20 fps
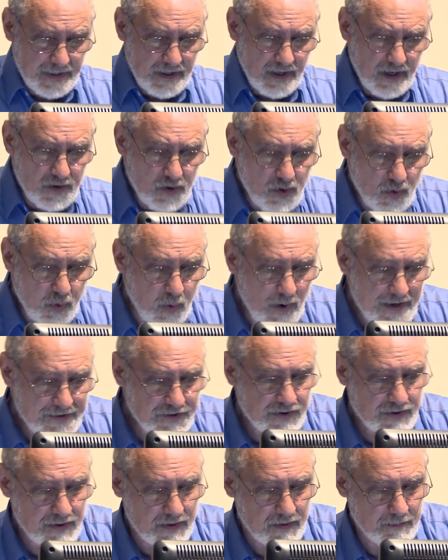
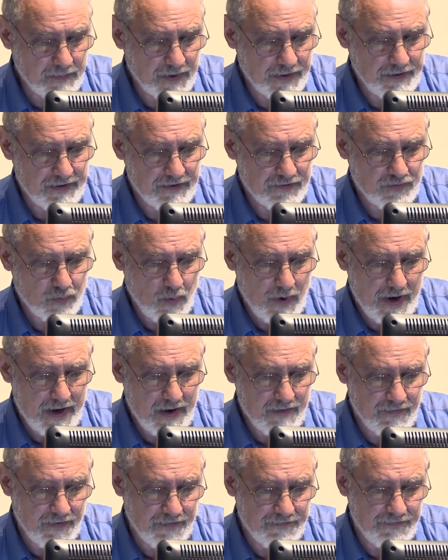Unquestionably, this
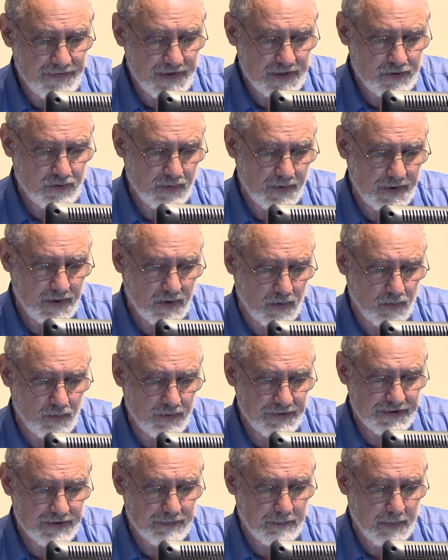wave of vitriol
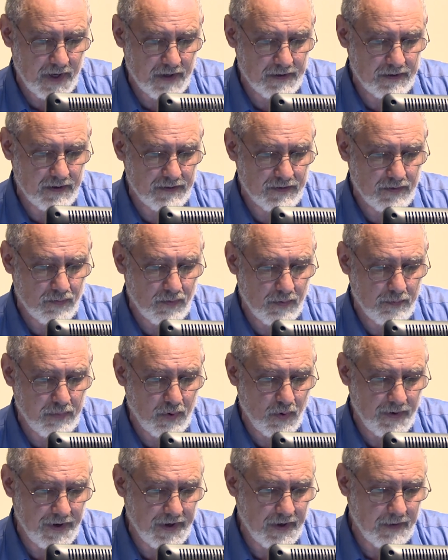responded to
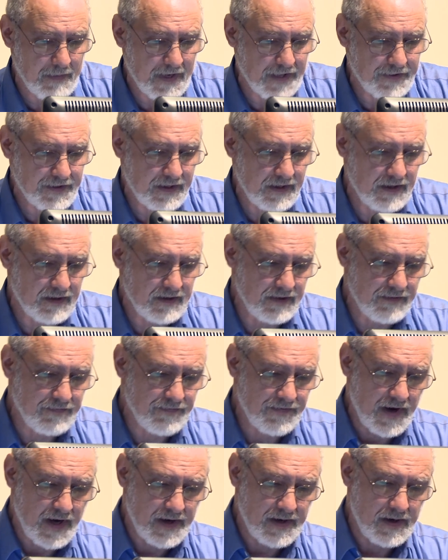reporting about the
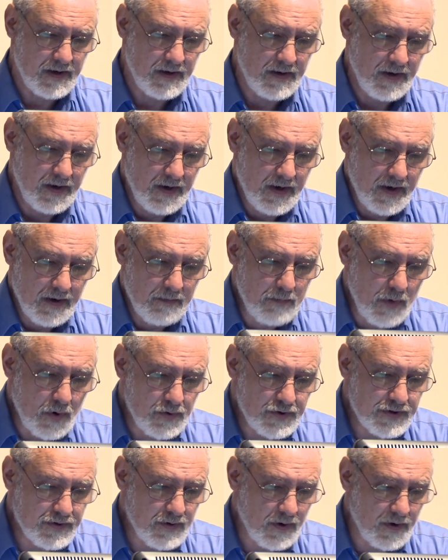Intifada.
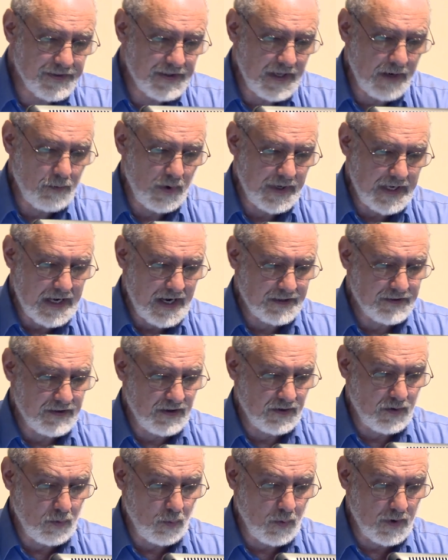Most thought they
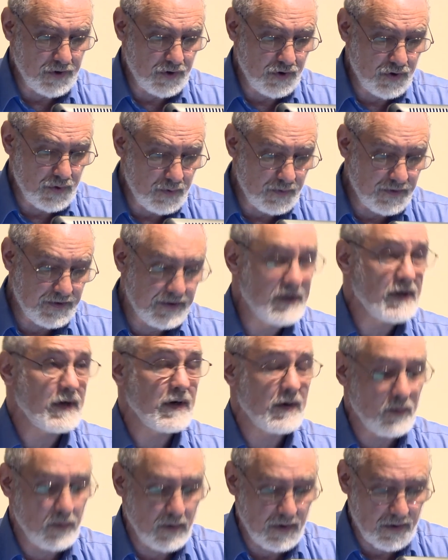reacted to what Jews
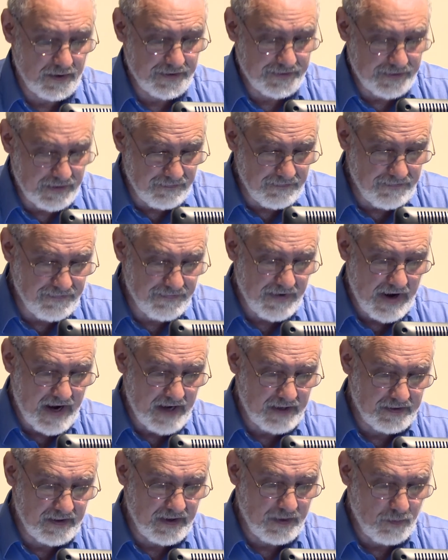did, whereas in
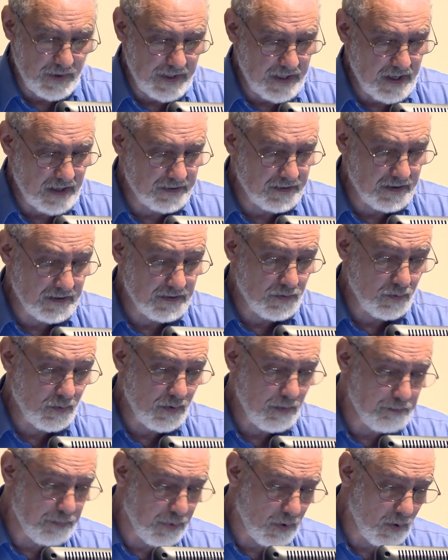fact they reacted to
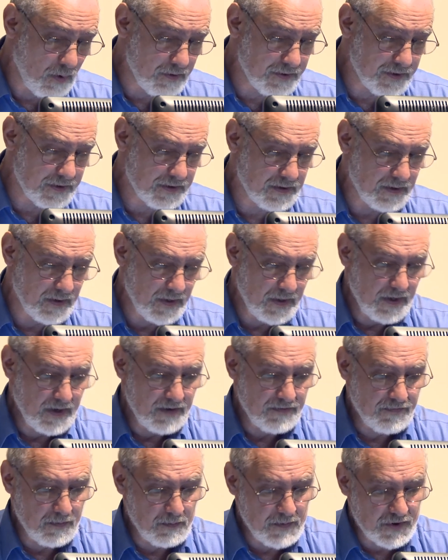reports
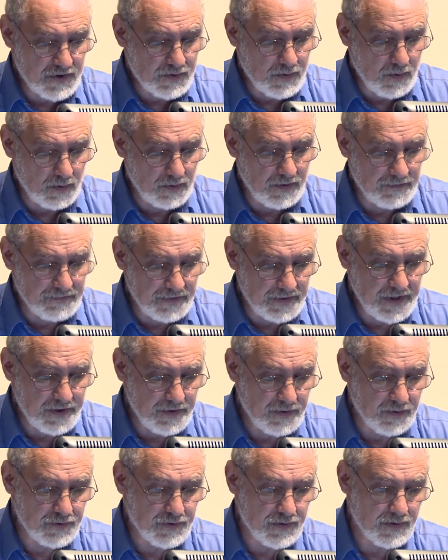from a school of
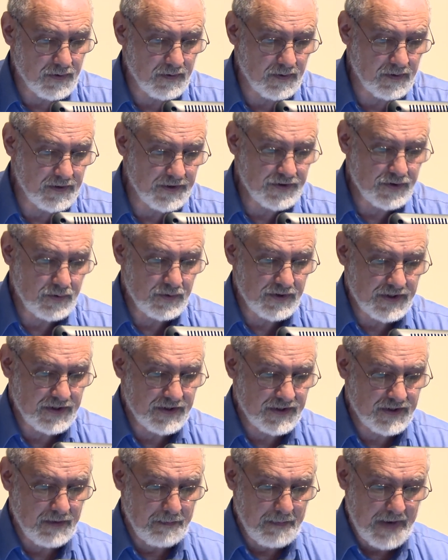lethal journalists who
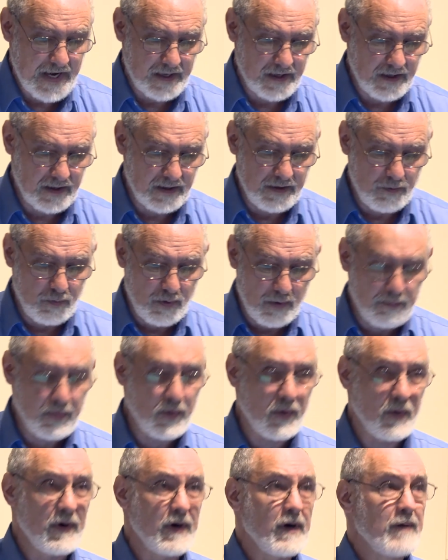systematically
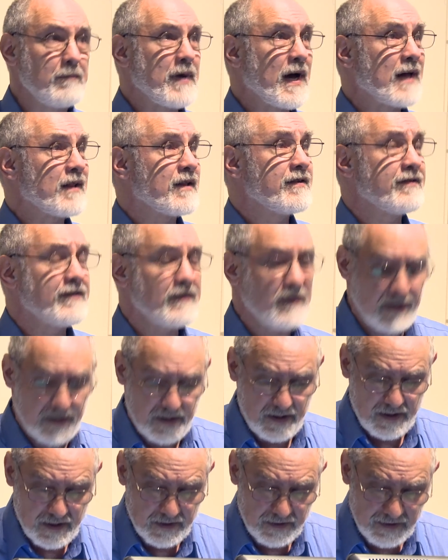reported
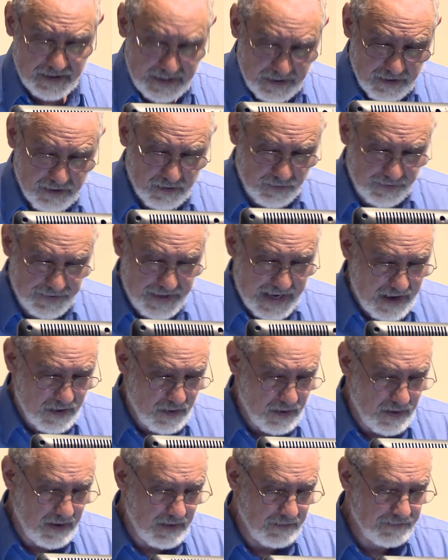Palestinian lethal
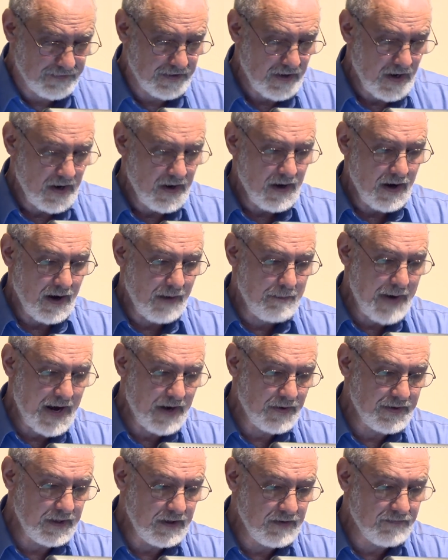narratives
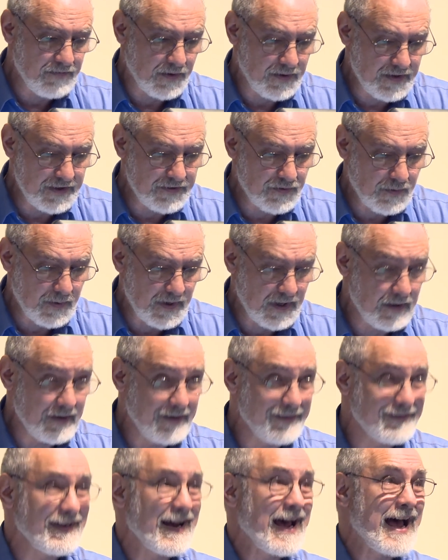about evil
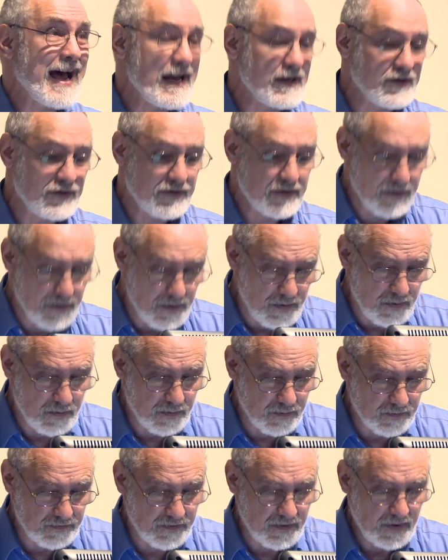Israelis as
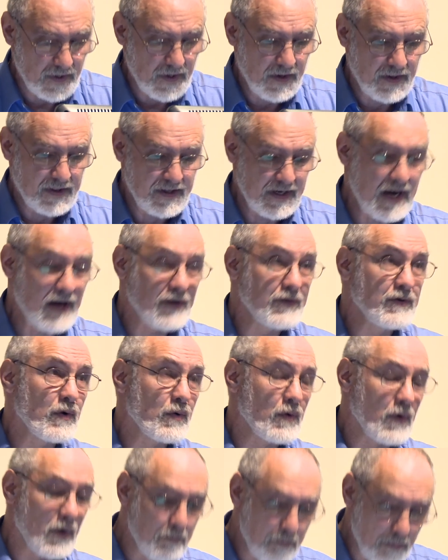news. The
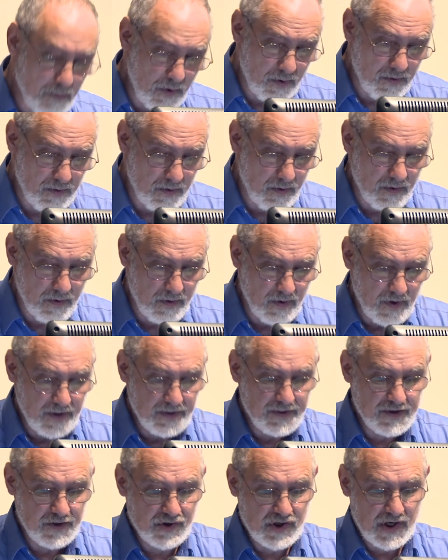Adoura murder,
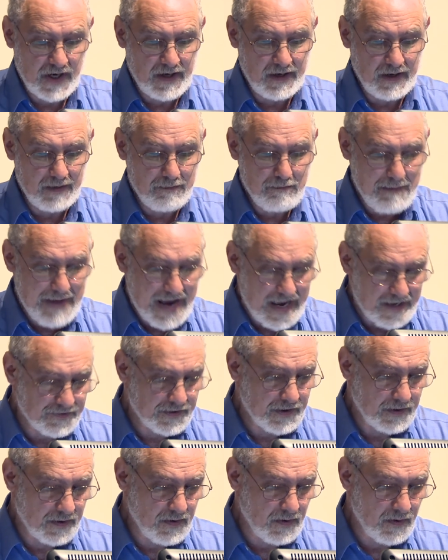the Jenin
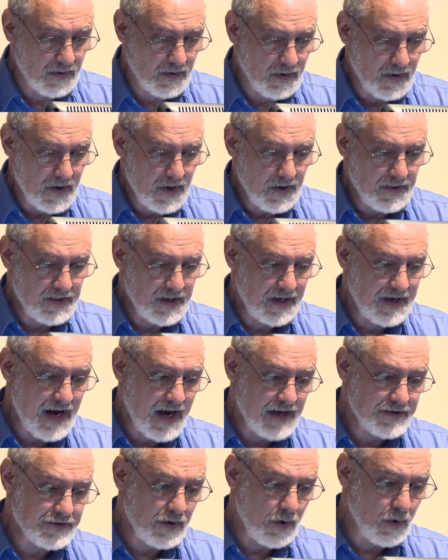massacre, the
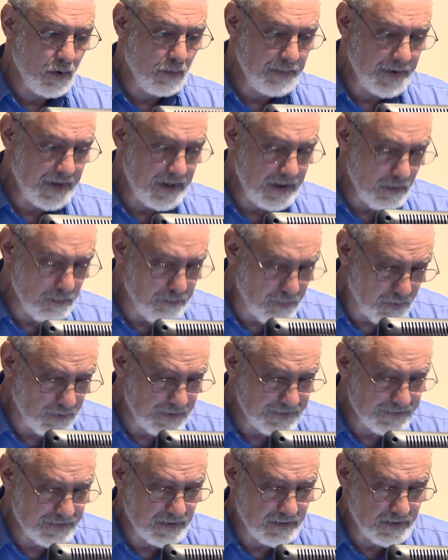Gaza open-air
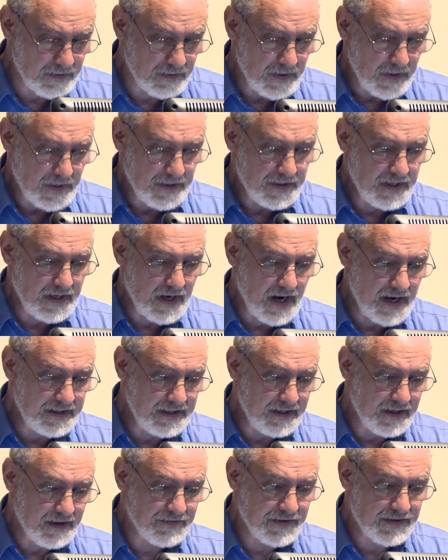prison, the
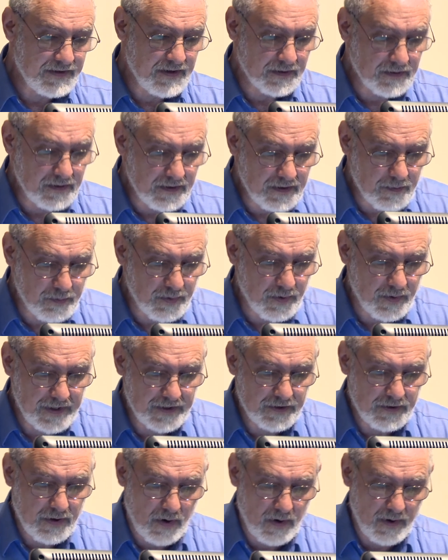IDF's
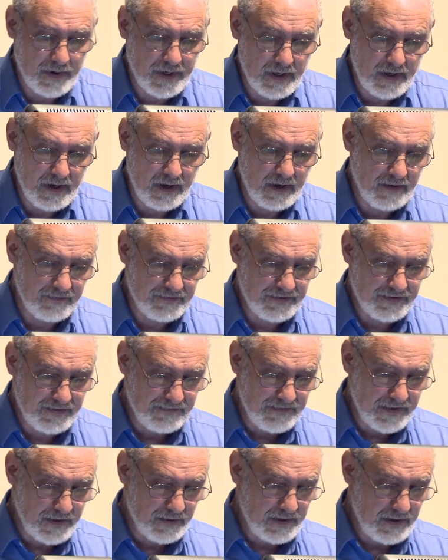deliberate targeting of
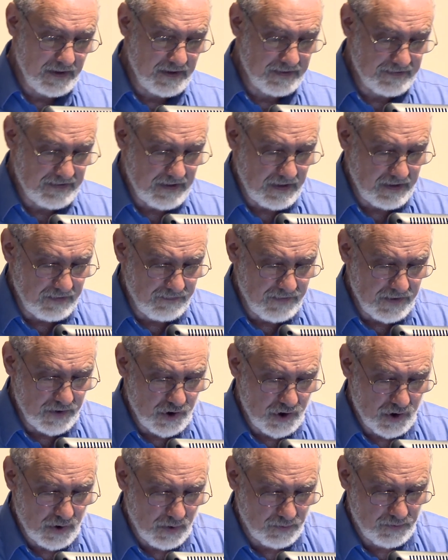civilians and even
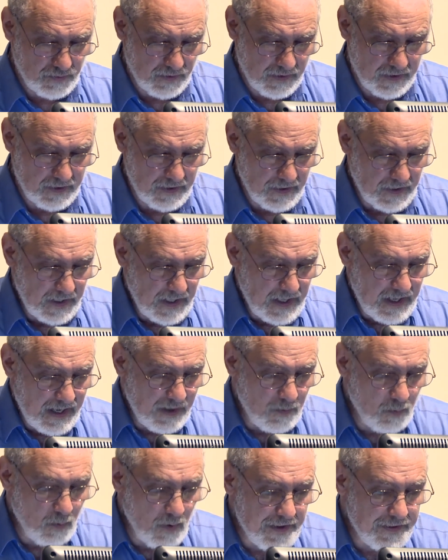children.
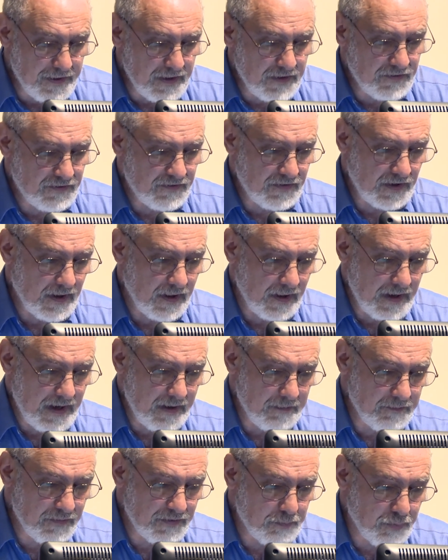And when these
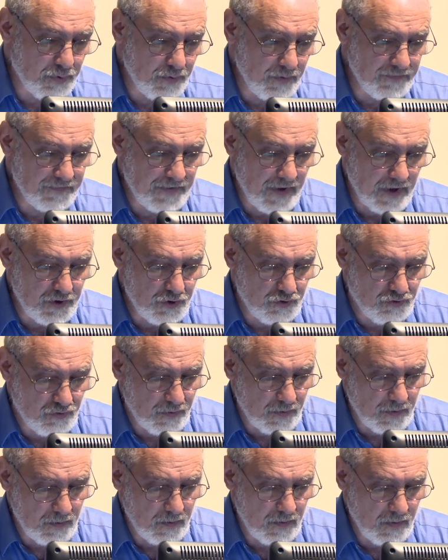claims proved
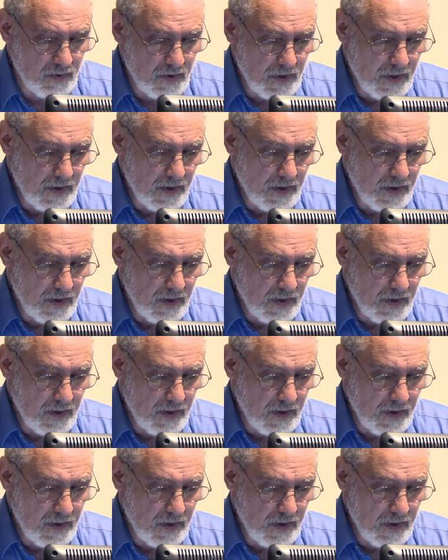untrue,